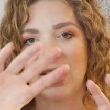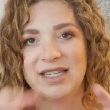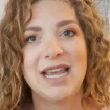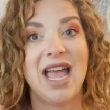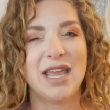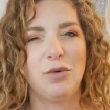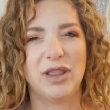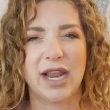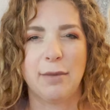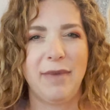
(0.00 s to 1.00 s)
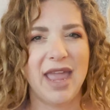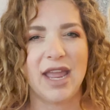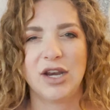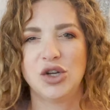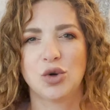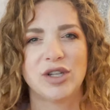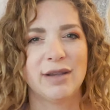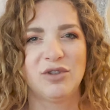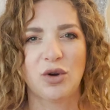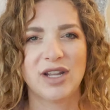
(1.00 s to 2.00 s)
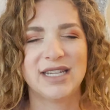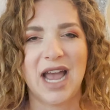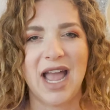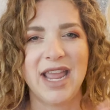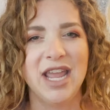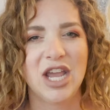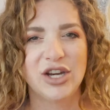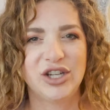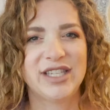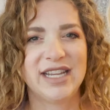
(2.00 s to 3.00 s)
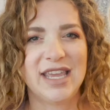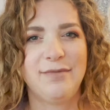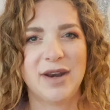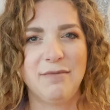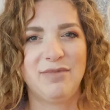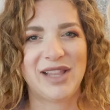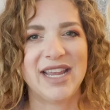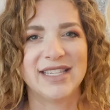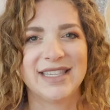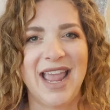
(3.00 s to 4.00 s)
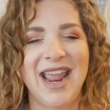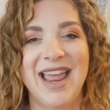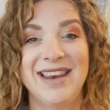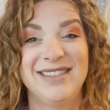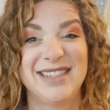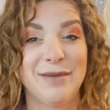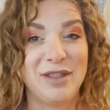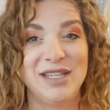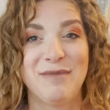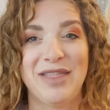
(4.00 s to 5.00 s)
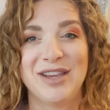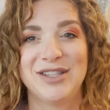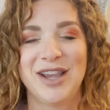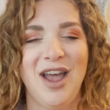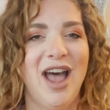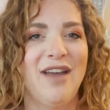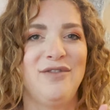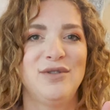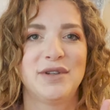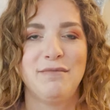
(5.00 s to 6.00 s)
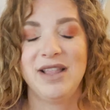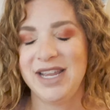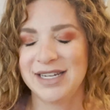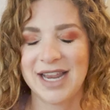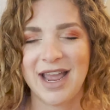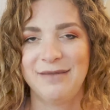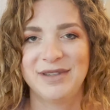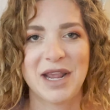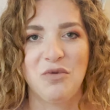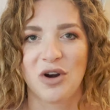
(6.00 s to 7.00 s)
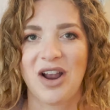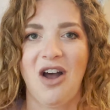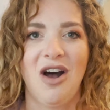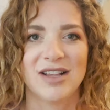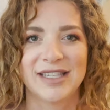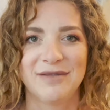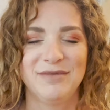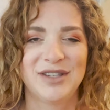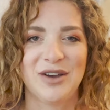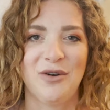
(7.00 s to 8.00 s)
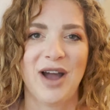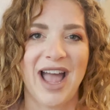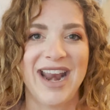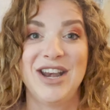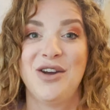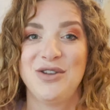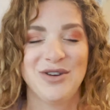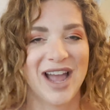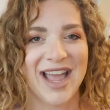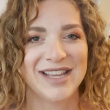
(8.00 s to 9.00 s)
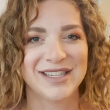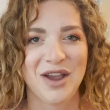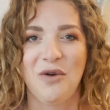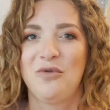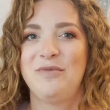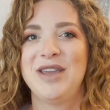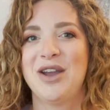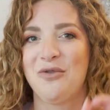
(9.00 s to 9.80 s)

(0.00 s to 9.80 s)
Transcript: tie it with like a band or some sort of tie just to keep it in place. And some of these methods I've used a million times. They work awesome. So I know you guys will be